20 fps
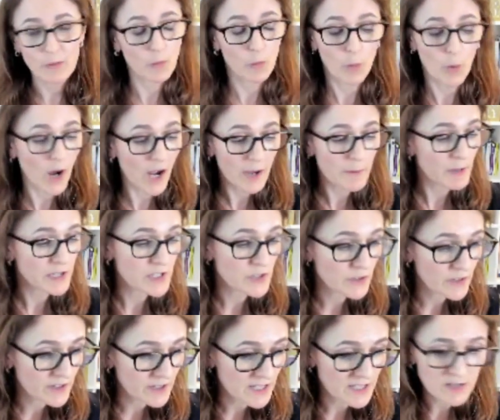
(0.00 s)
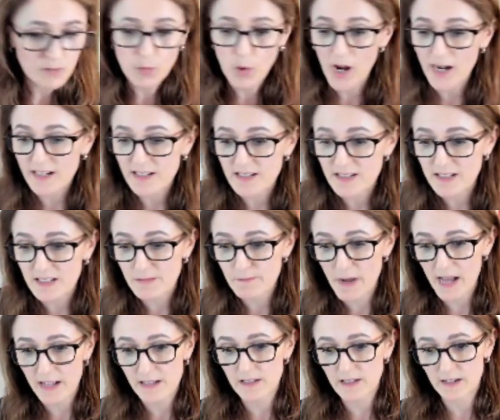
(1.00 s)
am I doing this? Why does this
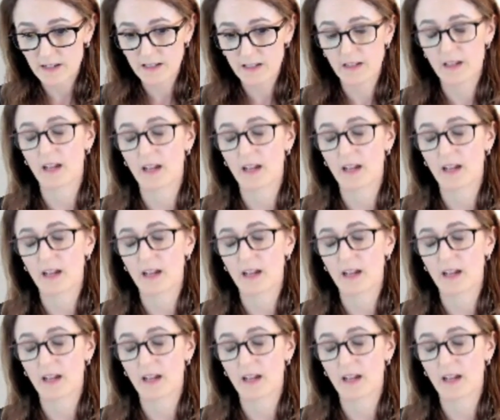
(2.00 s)
matter?